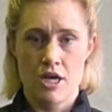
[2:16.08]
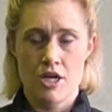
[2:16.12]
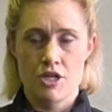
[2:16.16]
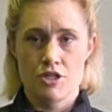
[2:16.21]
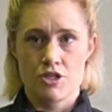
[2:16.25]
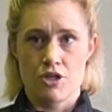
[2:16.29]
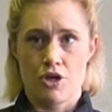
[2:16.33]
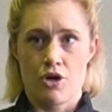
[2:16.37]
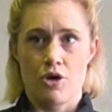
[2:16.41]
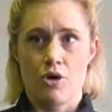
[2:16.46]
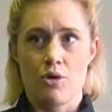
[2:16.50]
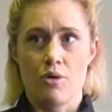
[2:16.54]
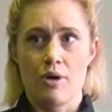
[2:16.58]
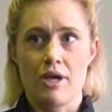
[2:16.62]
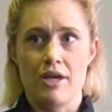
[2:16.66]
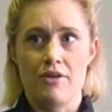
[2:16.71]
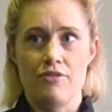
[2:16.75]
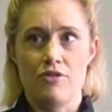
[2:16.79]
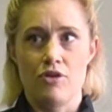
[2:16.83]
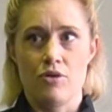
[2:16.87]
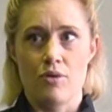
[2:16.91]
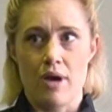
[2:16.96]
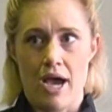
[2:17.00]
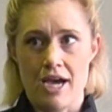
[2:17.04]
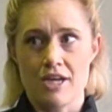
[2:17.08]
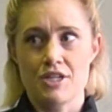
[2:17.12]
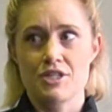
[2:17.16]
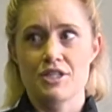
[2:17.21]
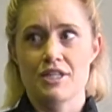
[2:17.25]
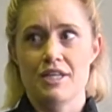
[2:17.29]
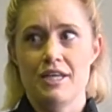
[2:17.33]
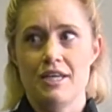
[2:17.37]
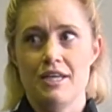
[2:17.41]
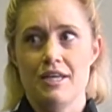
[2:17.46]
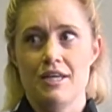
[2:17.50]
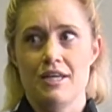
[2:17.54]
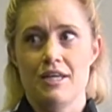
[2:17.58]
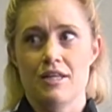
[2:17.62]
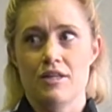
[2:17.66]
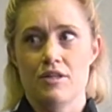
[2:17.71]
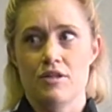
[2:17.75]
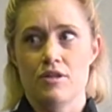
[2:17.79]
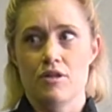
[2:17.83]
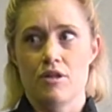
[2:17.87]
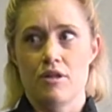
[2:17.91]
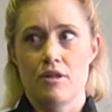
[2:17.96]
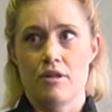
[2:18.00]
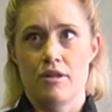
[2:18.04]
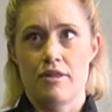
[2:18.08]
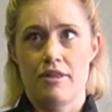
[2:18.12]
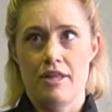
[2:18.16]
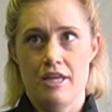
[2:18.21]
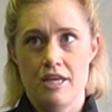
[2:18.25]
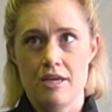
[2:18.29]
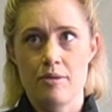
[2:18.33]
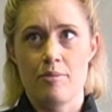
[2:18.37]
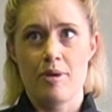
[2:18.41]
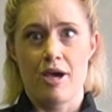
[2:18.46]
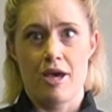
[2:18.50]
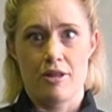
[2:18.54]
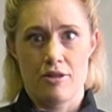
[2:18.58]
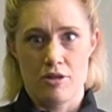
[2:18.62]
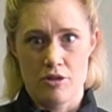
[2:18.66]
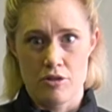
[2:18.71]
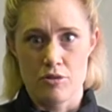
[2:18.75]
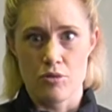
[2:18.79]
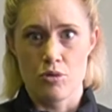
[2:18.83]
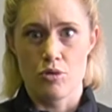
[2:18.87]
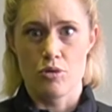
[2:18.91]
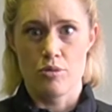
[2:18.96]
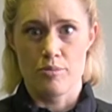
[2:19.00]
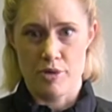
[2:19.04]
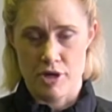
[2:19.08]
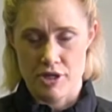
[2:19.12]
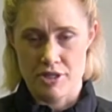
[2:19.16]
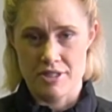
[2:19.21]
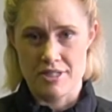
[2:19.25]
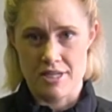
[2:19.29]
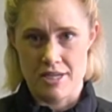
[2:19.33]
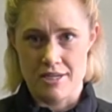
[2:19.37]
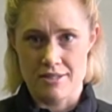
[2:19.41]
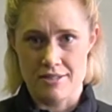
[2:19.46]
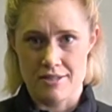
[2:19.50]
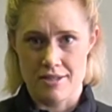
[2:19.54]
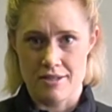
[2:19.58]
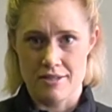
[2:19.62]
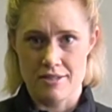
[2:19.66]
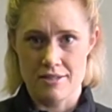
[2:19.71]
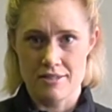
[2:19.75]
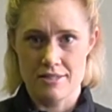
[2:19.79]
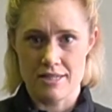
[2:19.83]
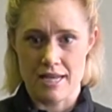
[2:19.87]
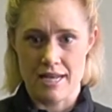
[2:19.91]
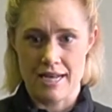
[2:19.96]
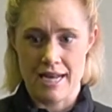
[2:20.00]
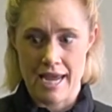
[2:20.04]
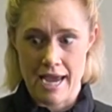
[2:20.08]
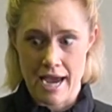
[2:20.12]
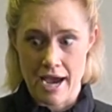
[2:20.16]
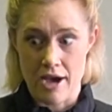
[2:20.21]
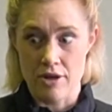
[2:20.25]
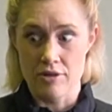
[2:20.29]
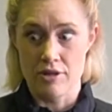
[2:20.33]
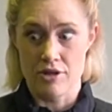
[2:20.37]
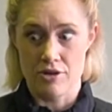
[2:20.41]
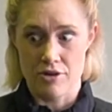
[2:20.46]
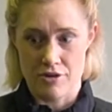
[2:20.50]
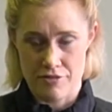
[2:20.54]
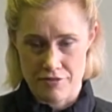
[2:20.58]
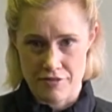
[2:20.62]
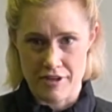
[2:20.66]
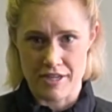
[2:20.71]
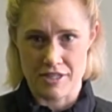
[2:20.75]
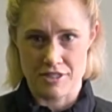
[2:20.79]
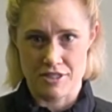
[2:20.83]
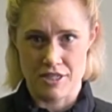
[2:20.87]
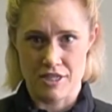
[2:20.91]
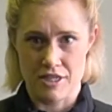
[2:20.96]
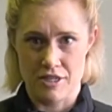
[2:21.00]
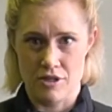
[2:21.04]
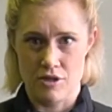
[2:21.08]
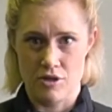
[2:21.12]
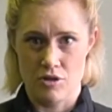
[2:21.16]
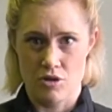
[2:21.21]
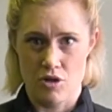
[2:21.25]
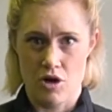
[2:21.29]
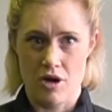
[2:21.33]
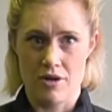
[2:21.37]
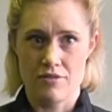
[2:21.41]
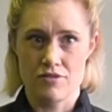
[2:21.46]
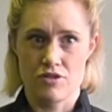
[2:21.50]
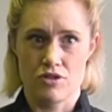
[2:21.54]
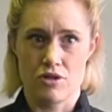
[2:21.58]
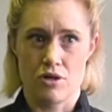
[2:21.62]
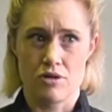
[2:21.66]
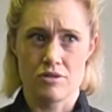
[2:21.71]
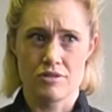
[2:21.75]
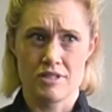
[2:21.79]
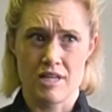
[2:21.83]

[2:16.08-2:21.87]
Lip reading: So if you actually think about the thought processes and how they're affecting your lifestyle,